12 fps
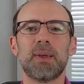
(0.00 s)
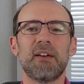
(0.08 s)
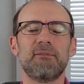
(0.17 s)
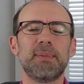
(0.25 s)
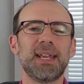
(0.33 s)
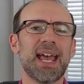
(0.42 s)

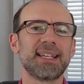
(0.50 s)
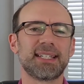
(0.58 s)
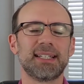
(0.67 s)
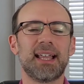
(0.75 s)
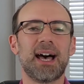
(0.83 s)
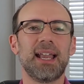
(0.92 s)
I've been asked a
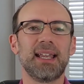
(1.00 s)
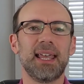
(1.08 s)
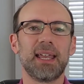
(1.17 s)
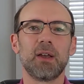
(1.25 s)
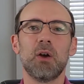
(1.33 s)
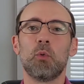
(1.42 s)
lot,
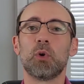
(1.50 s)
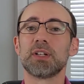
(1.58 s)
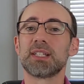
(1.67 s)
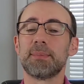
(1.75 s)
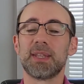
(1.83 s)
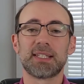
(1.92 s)
like, what are
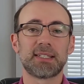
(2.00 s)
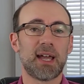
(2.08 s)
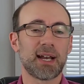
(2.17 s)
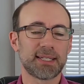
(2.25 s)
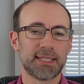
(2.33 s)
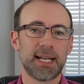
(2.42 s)
some of the
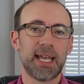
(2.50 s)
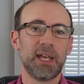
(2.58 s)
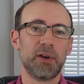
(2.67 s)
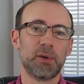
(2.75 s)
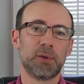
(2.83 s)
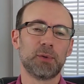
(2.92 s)
stocks that I
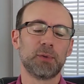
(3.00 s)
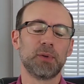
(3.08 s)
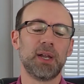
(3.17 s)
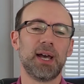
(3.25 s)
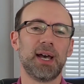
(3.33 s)
own?